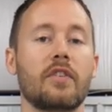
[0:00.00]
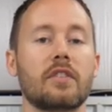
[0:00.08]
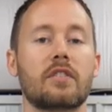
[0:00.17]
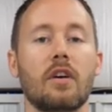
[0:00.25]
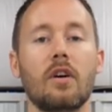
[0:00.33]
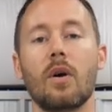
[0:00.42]

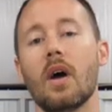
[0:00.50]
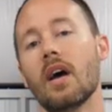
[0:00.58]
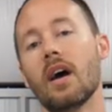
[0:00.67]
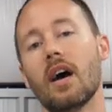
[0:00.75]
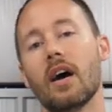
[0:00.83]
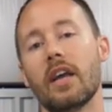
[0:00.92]
And so
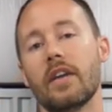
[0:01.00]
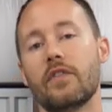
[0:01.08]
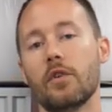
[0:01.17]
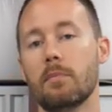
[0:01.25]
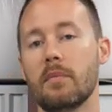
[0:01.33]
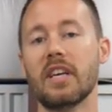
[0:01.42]
uh, if
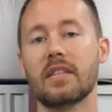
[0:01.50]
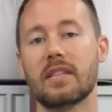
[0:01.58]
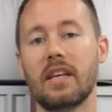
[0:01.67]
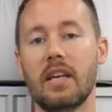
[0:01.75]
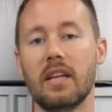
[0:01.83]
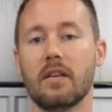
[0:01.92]
you
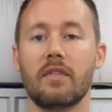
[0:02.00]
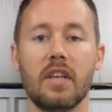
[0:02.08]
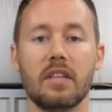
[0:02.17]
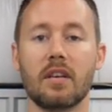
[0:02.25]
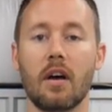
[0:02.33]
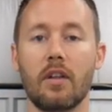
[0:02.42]
missed any of
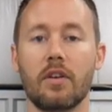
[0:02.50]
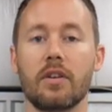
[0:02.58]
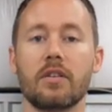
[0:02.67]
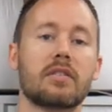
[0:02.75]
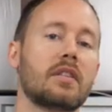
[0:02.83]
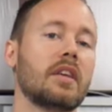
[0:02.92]
these
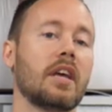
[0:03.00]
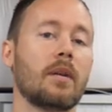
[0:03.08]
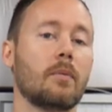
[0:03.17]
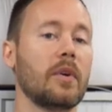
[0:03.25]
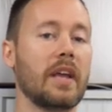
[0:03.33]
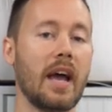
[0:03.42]
others,
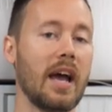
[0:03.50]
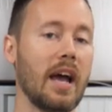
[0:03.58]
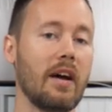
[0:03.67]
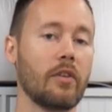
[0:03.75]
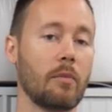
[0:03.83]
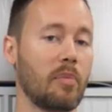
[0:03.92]
then we
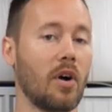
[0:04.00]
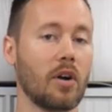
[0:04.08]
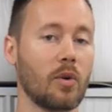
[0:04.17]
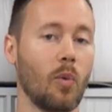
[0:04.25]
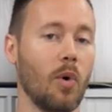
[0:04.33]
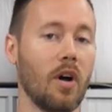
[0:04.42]
have a
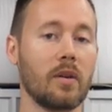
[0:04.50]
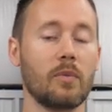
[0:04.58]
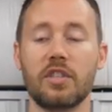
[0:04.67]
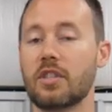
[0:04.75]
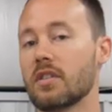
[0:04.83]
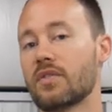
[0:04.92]
part one,
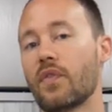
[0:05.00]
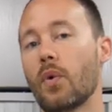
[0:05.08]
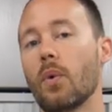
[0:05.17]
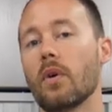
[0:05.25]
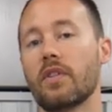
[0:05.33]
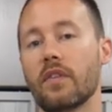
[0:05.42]
which is
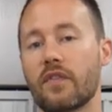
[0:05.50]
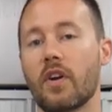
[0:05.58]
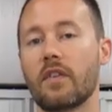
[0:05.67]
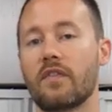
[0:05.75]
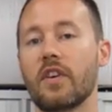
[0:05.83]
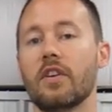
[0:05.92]
for the
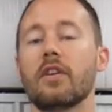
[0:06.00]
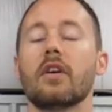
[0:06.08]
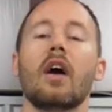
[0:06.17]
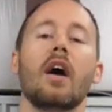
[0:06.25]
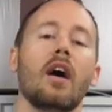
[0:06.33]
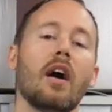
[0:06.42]
front fender.